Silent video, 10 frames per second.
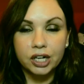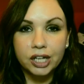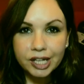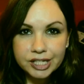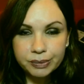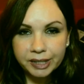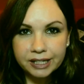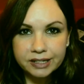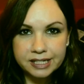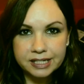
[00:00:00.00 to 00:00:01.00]
Last
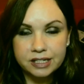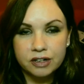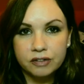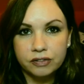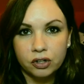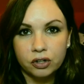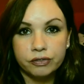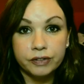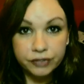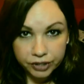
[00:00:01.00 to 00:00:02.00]
week I did a vlog
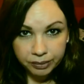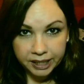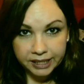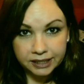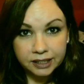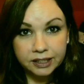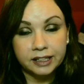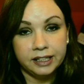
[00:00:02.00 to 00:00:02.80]
reviewing